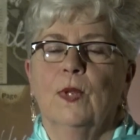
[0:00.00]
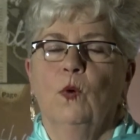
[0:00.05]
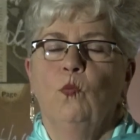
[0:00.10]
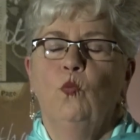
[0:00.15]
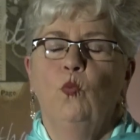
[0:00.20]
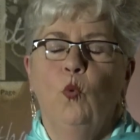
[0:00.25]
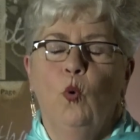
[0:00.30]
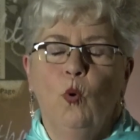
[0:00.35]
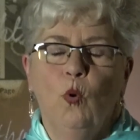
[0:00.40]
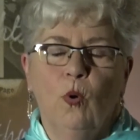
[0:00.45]

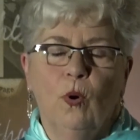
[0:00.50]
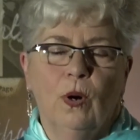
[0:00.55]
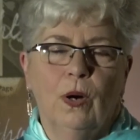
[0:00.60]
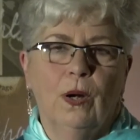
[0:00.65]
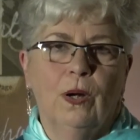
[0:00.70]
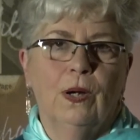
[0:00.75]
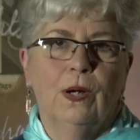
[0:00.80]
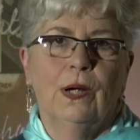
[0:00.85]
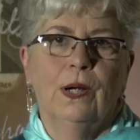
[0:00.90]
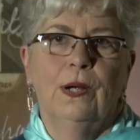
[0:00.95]

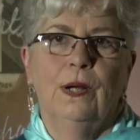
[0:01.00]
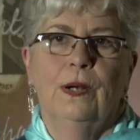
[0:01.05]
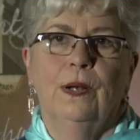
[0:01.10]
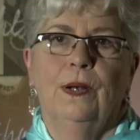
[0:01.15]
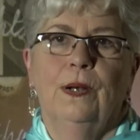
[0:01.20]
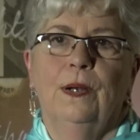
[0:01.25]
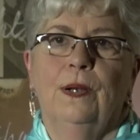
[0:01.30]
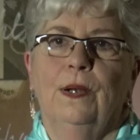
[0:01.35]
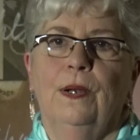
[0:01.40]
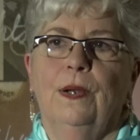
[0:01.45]
war
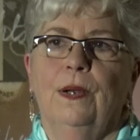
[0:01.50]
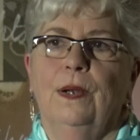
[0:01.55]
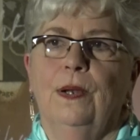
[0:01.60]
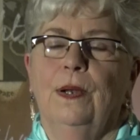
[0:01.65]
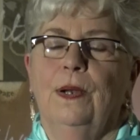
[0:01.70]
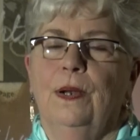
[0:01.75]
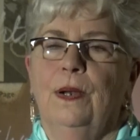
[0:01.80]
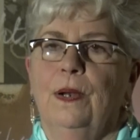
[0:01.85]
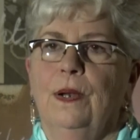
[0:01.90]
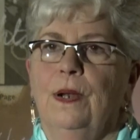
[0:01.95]

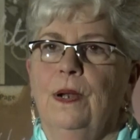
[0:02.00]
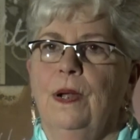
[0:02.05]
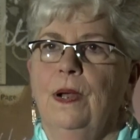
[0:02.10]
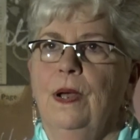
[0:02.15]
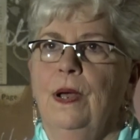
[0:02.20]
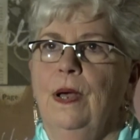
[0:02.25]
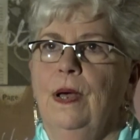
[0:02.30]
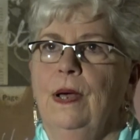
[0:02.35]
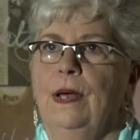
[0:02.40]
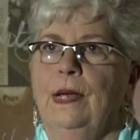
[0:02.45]

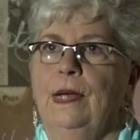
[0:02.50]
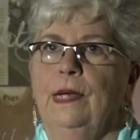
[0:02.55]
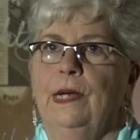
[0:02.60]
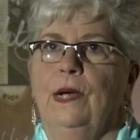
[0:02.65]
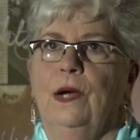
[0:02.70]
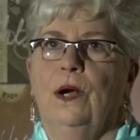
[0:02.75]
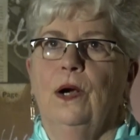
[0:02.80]
uh,